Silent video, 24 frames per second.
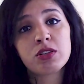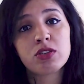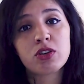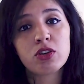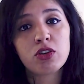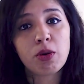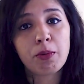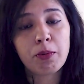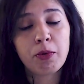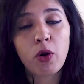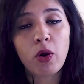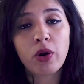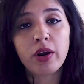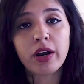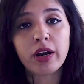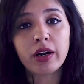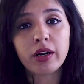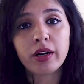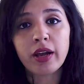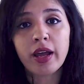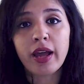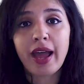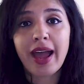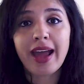or your
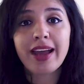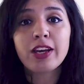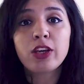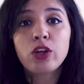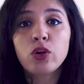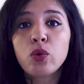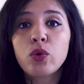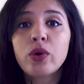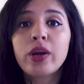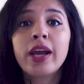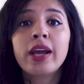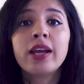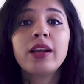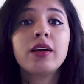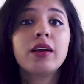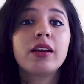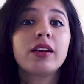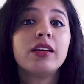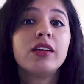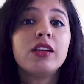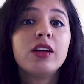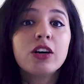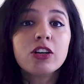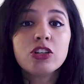product, and you can
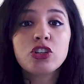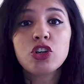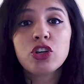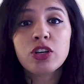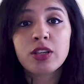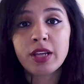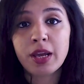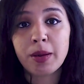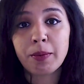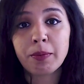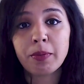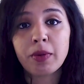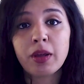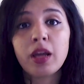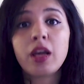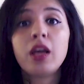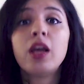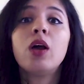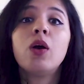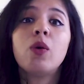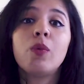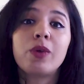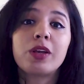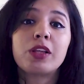nurture them
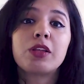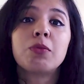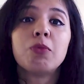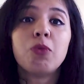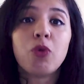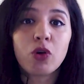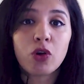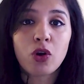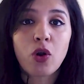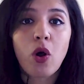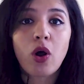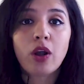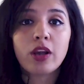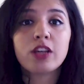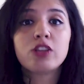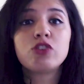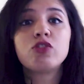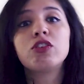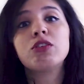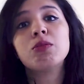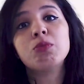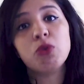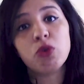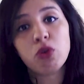with more knowledge,
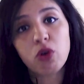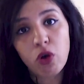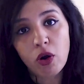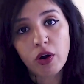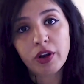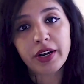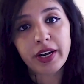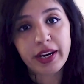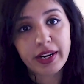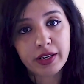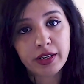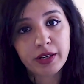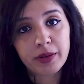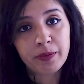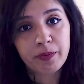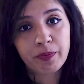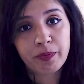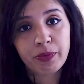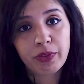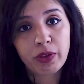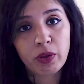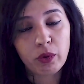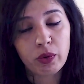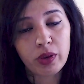with more content.
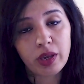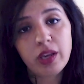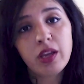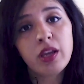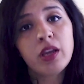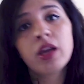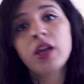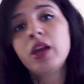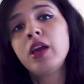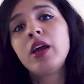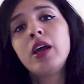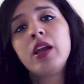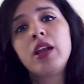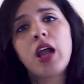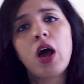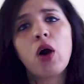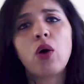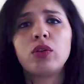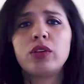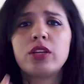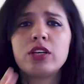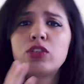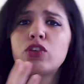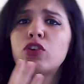Okay,
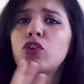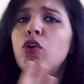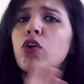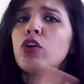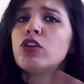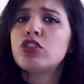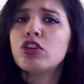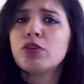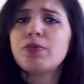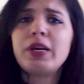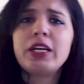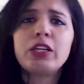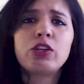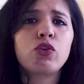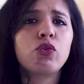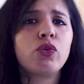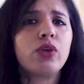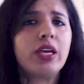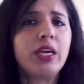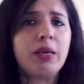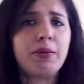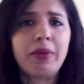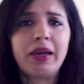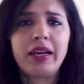now this could also be through
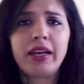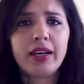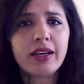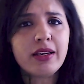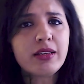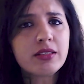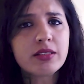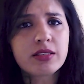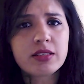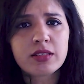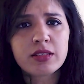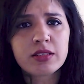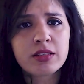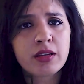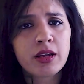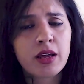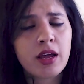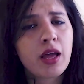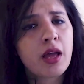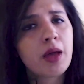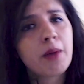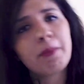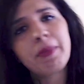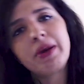email lists,
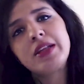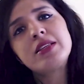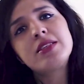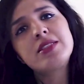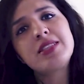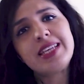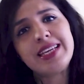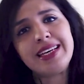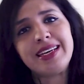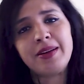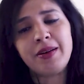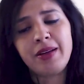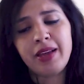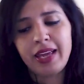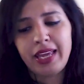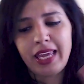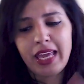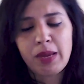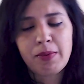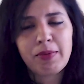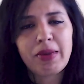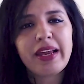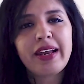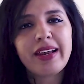but see,
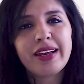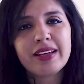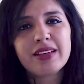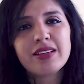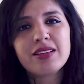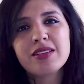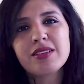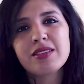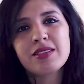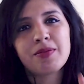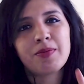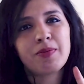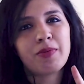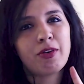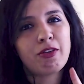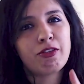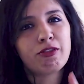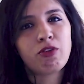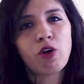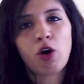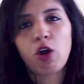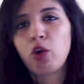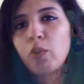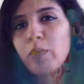email lists
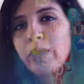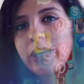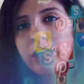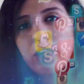following